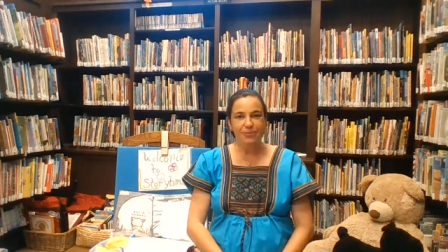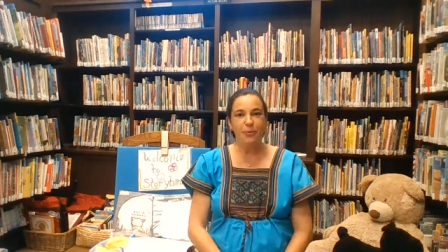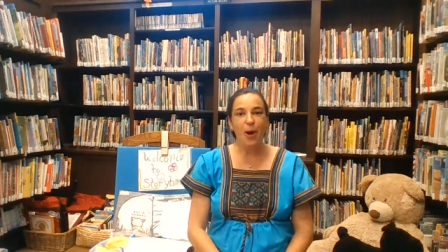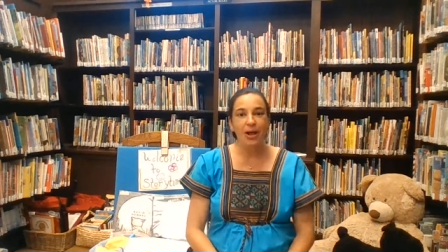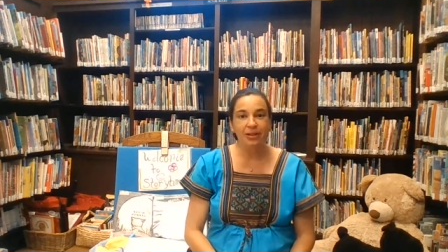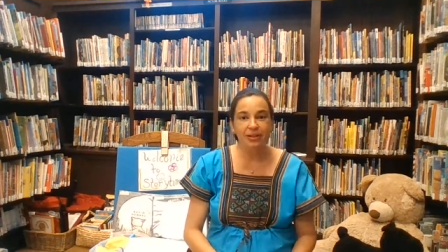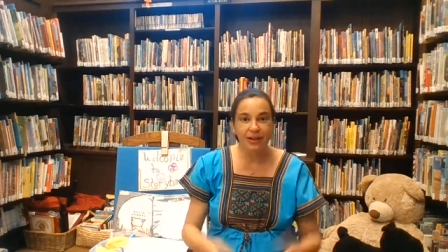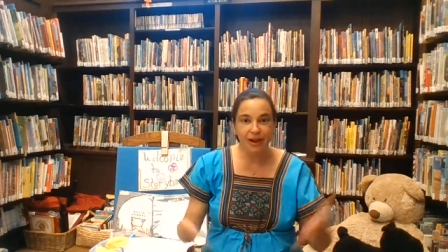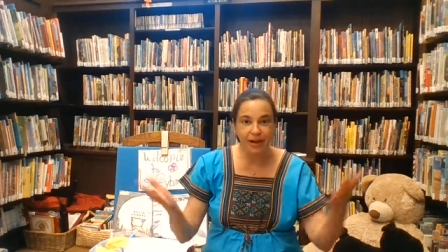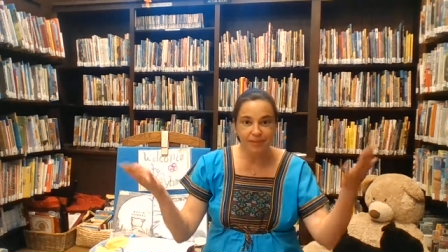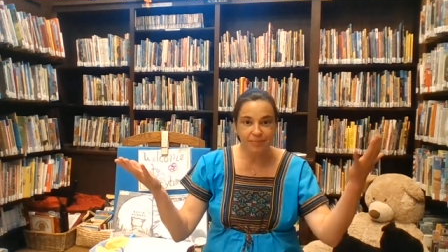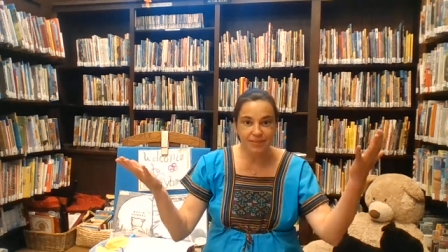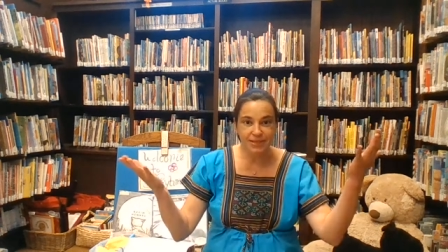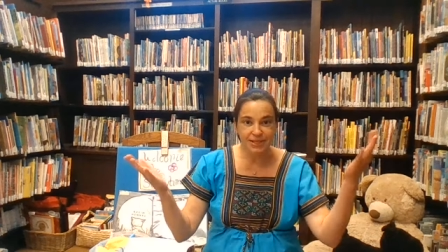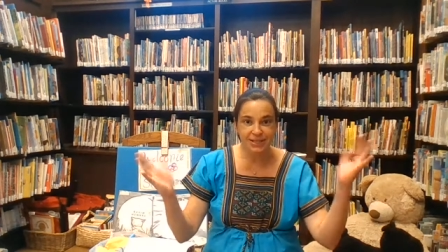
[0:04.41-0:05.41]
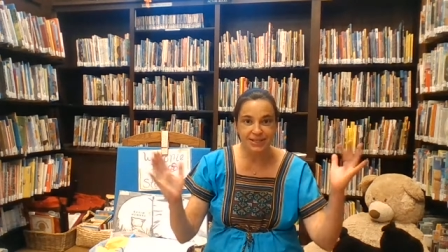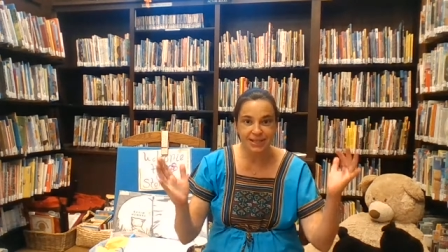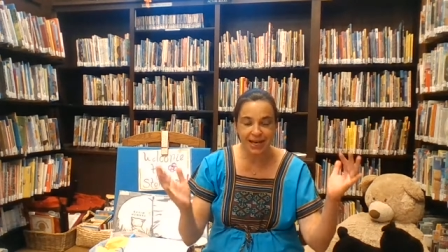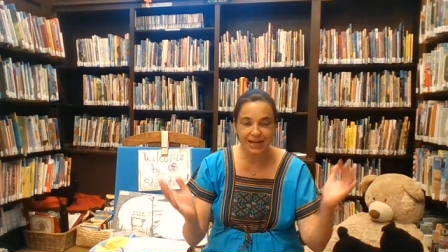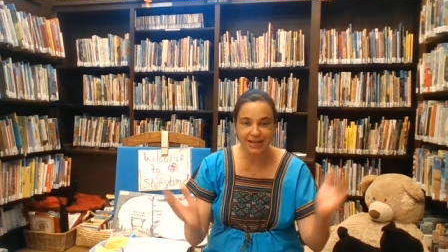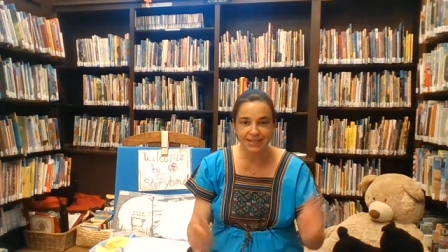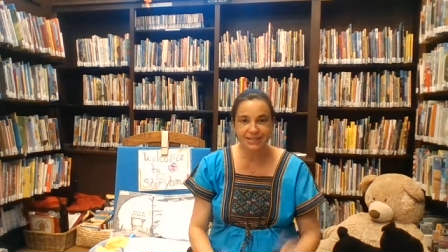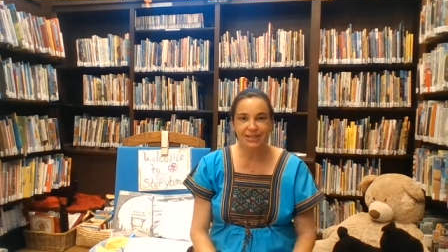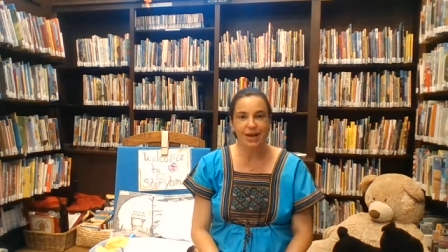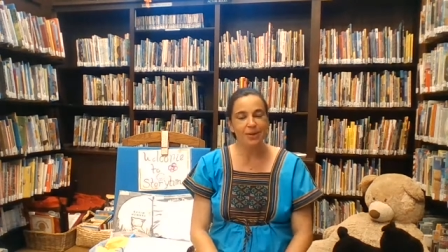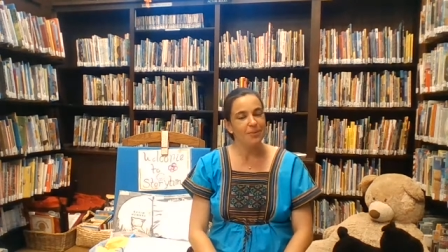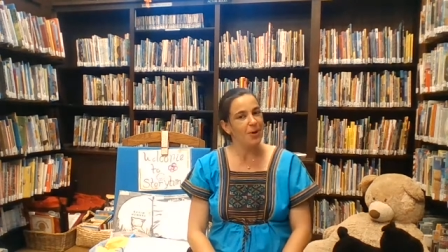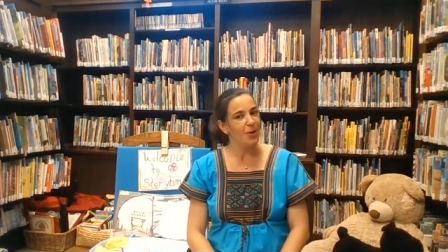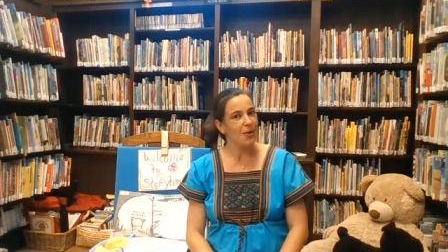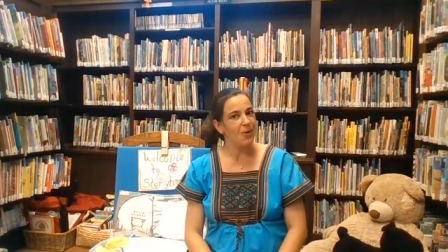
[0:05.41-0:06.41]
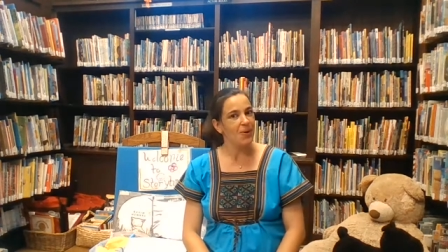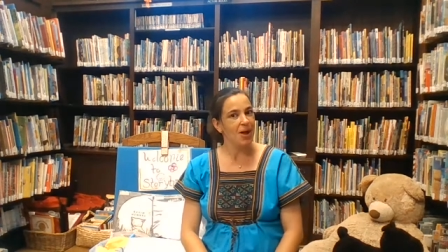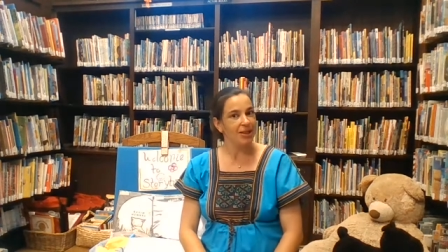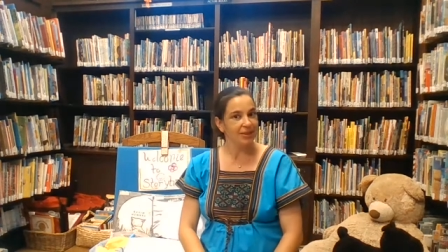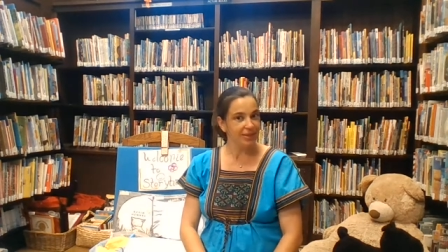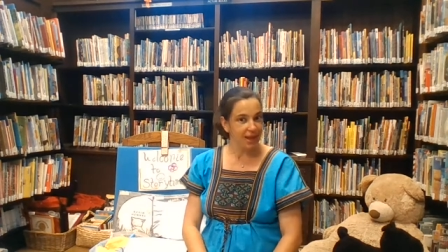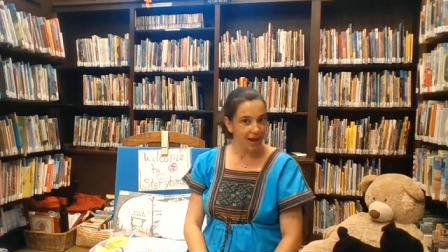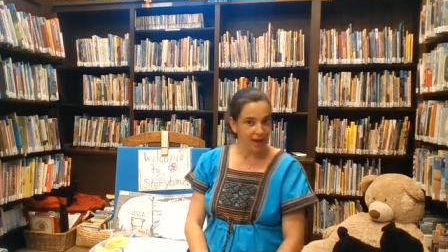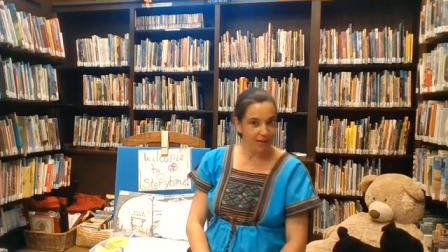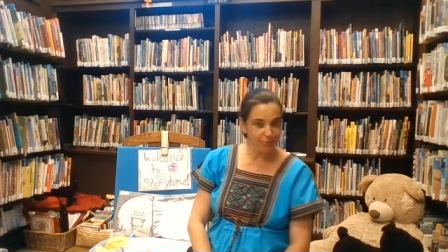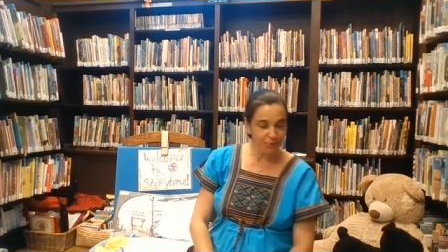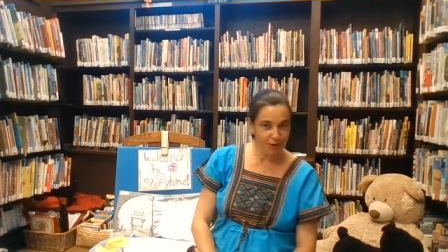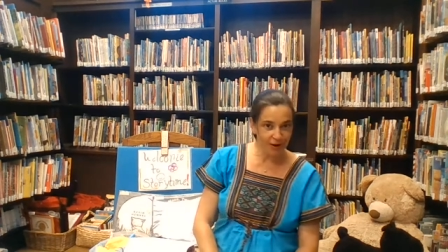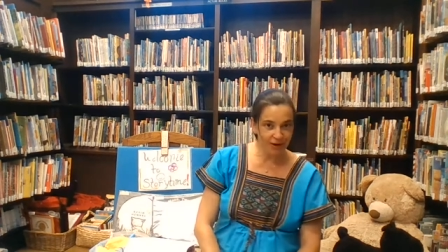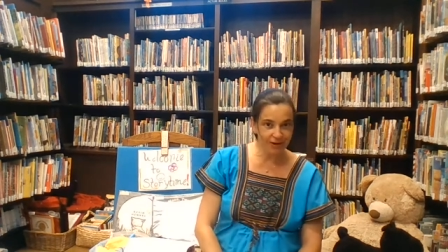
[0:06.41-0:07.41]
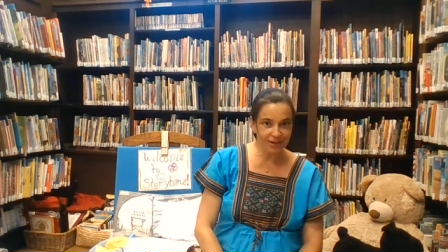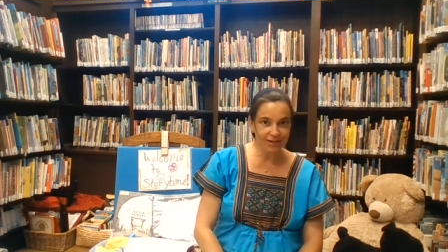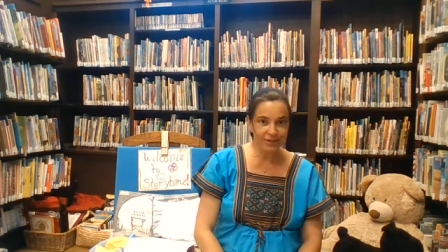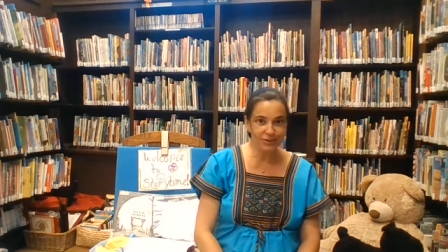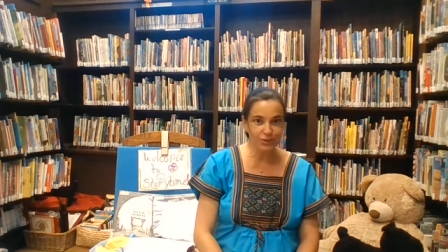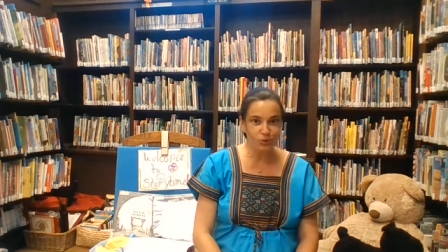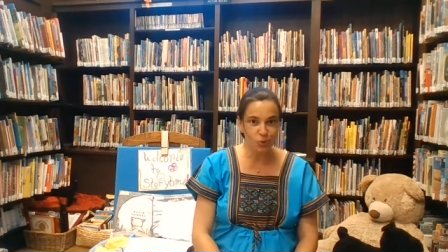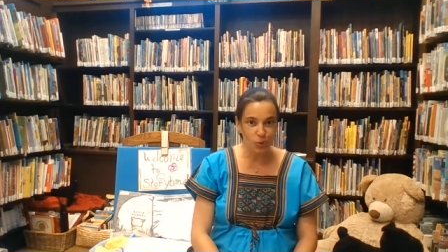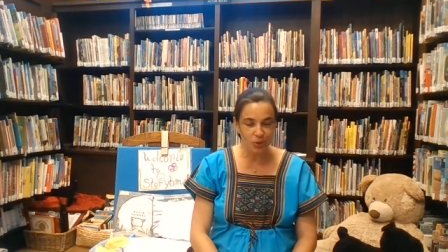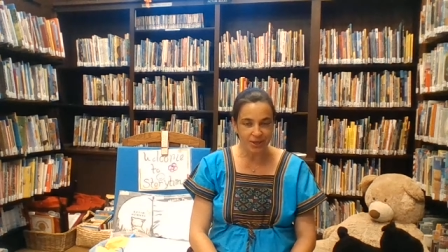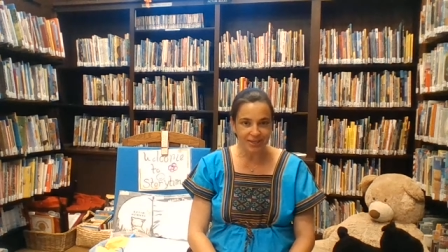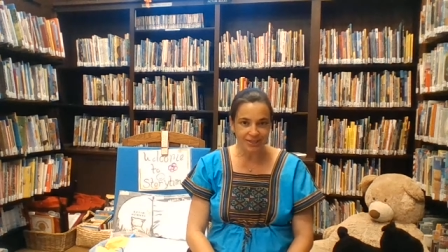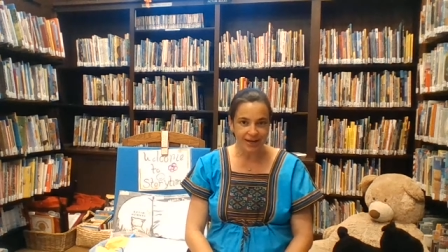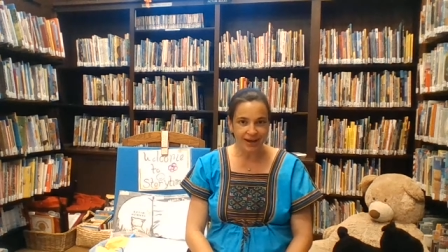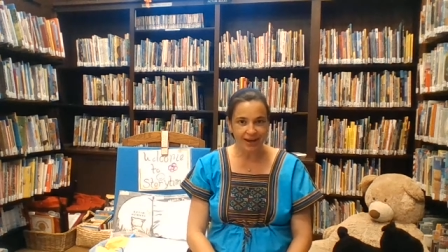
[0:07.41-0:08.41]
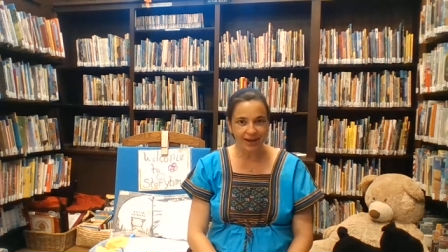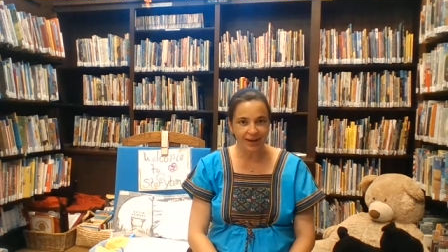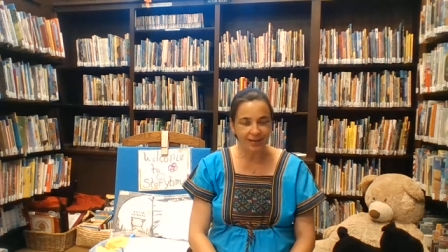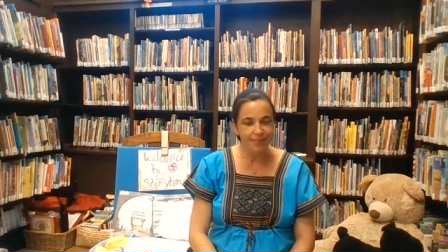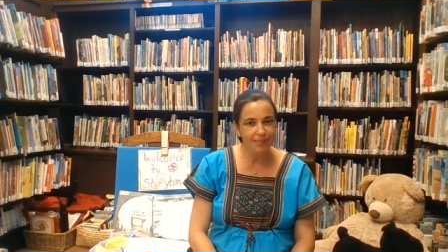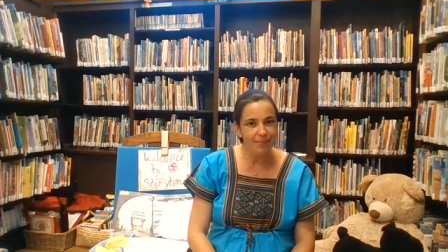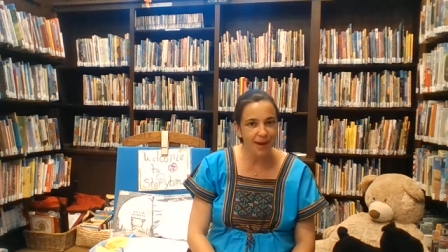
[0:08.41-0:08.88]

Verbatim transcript: Welcome to San Anselmo Library Story Time.